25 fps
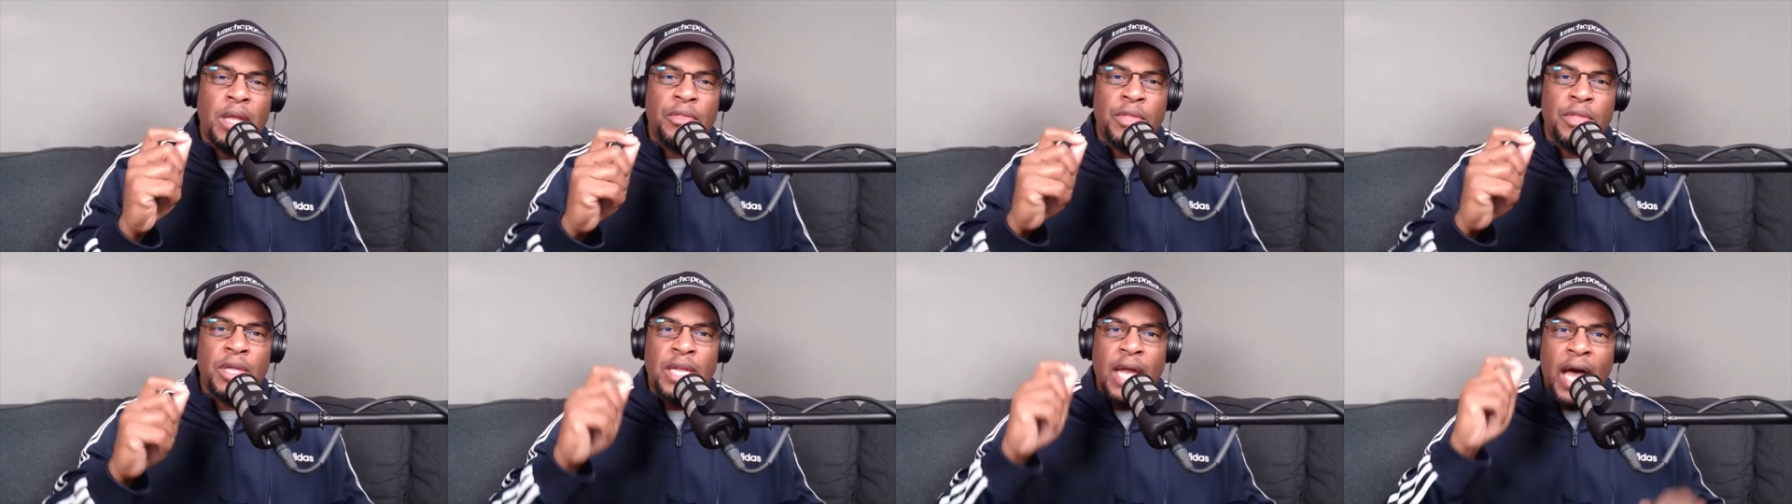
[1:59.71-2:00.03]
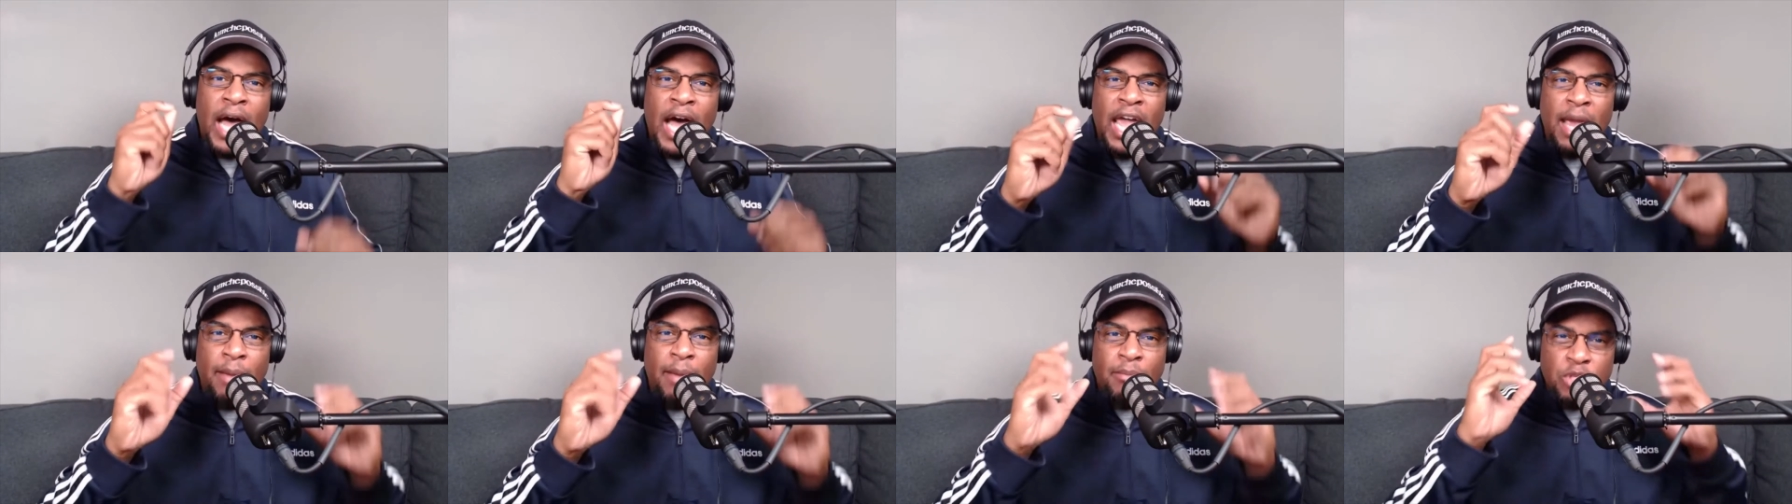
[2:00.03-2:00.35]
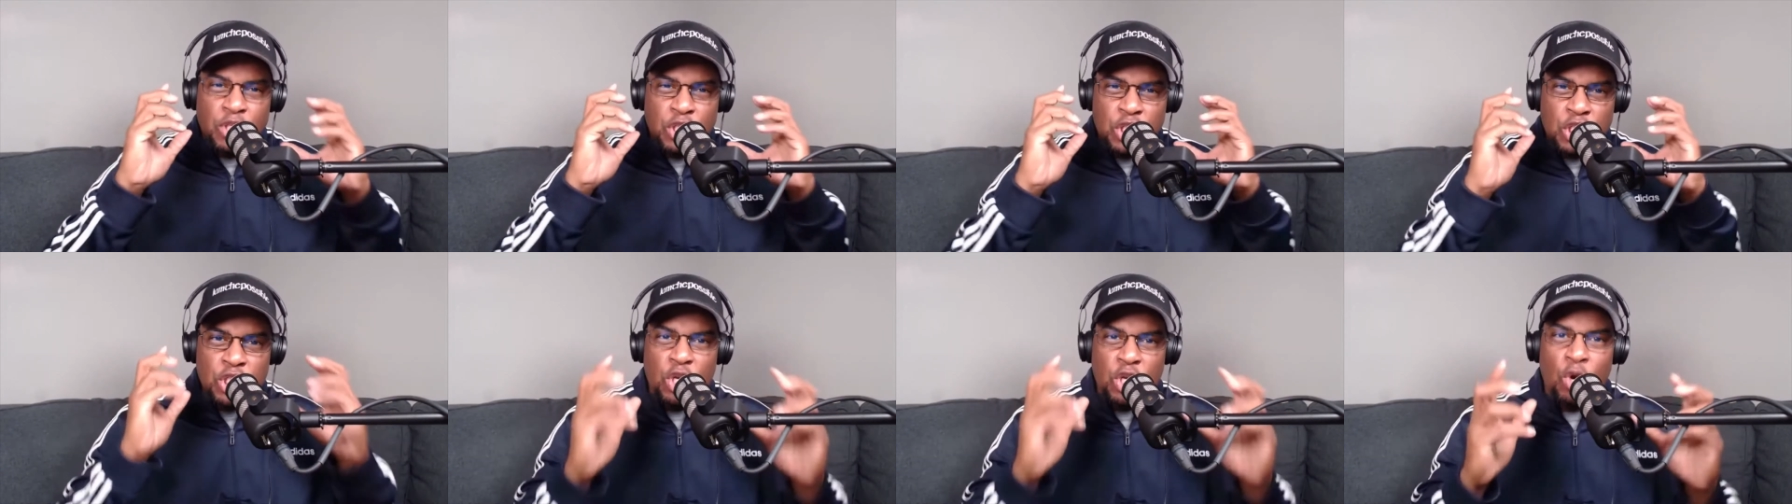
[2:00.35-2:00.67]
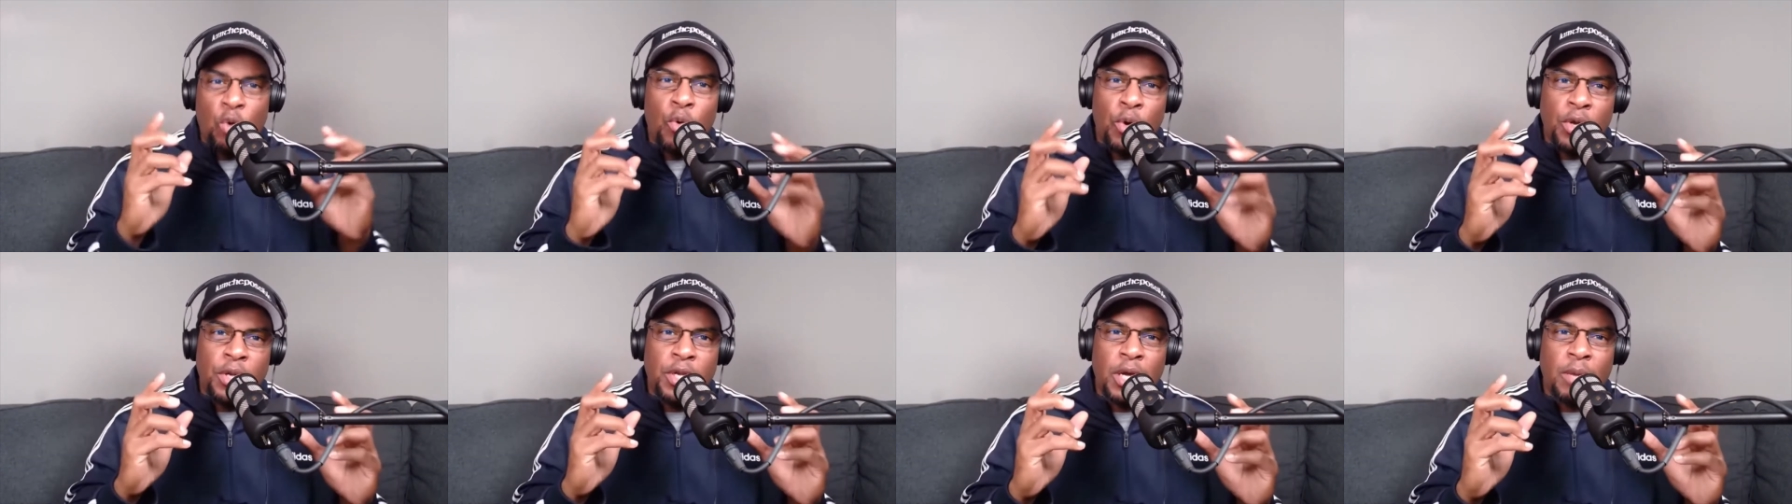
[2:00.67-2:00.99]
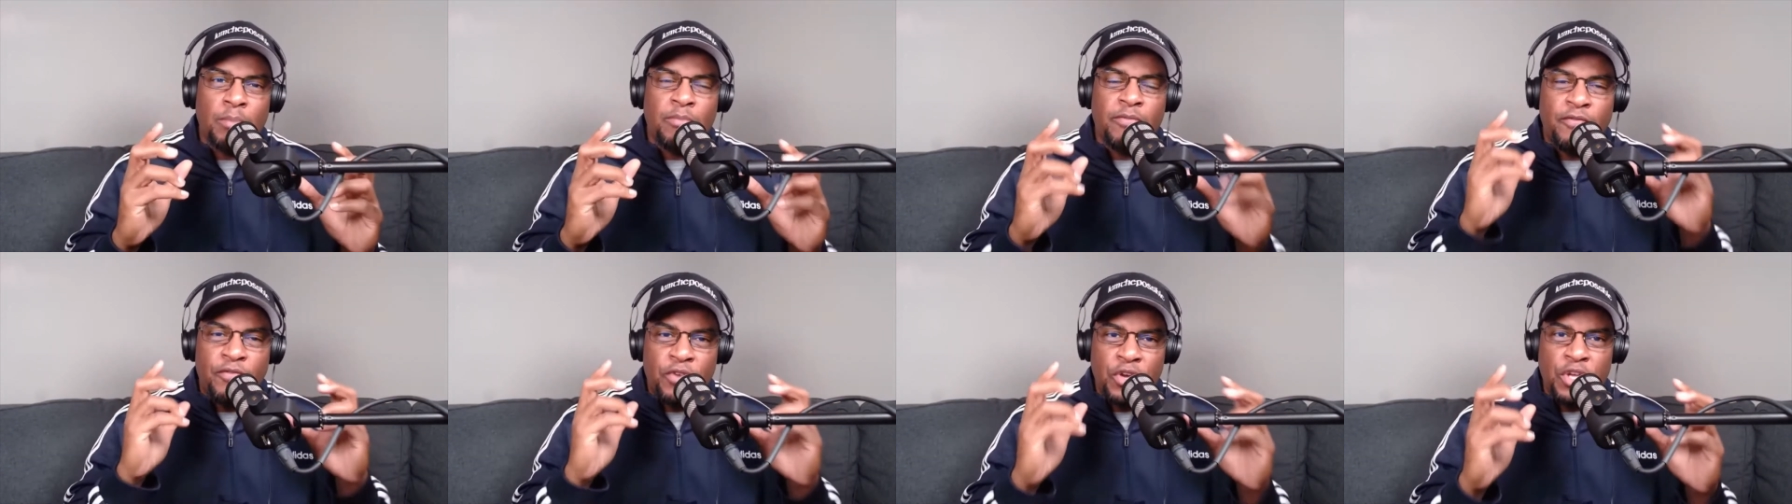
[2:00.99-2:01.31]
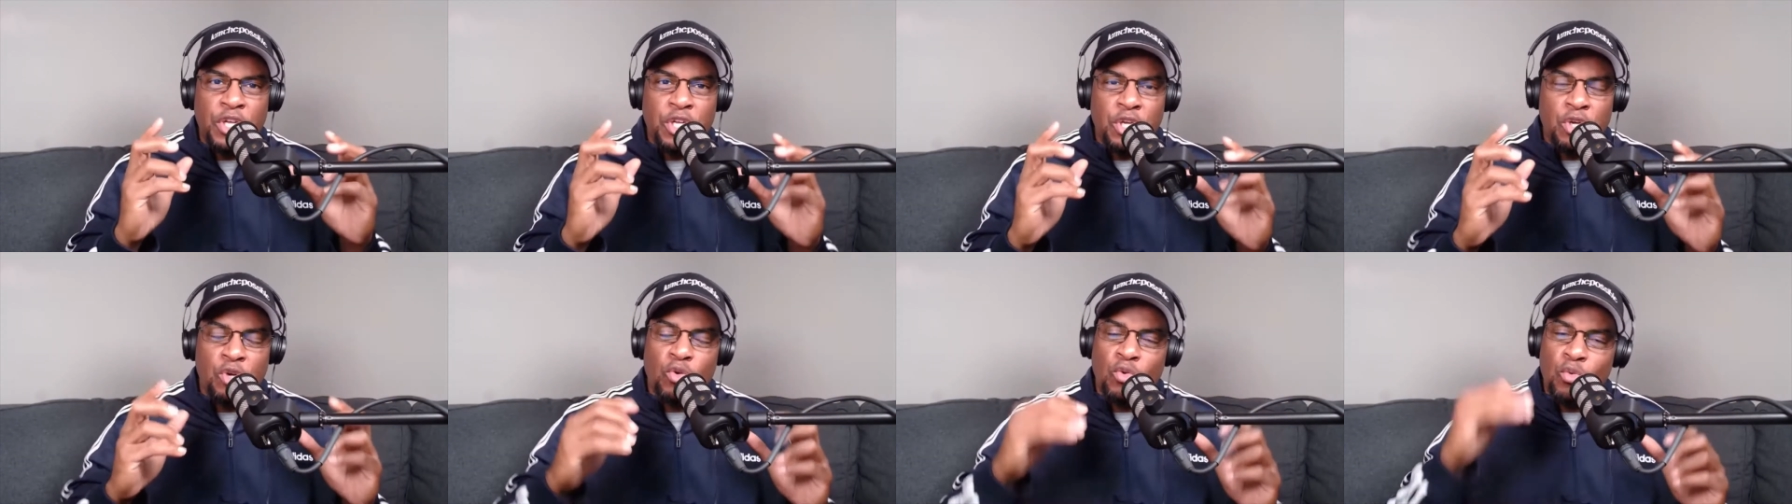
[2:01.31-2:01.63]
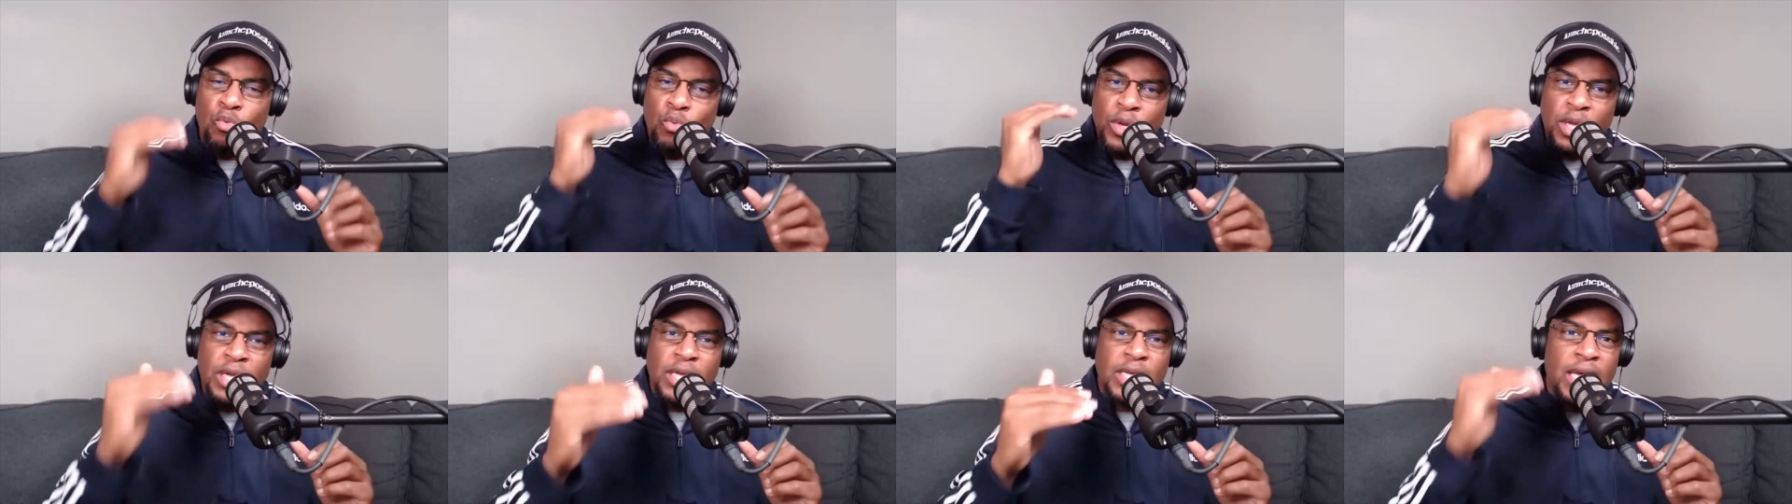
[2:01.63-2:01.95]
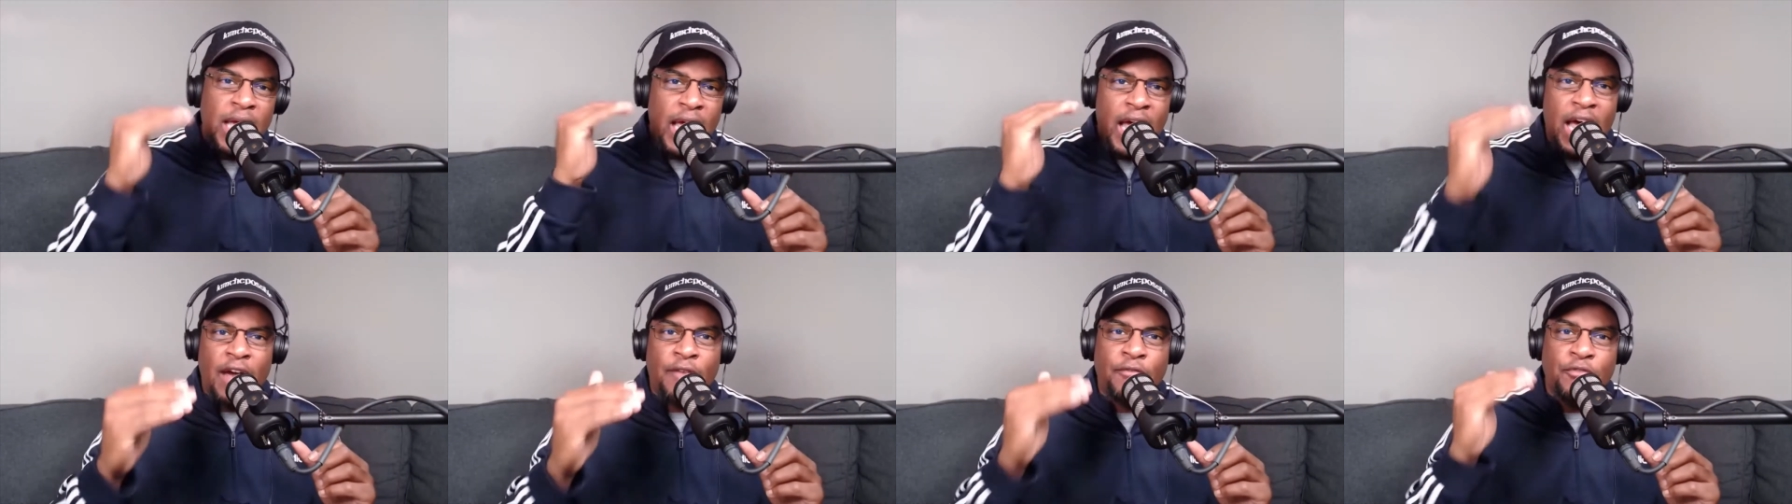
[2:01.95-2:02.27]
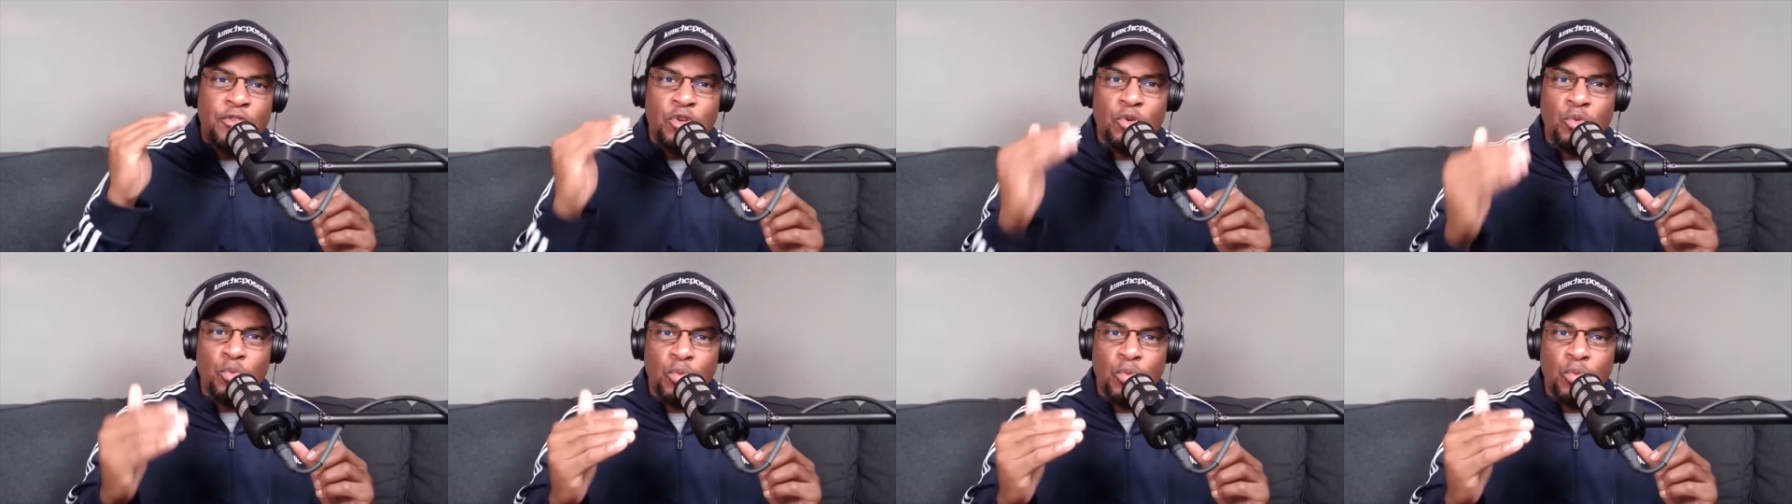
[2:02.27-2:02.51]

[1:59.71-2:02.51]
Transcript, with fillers: that I am showing up for you week after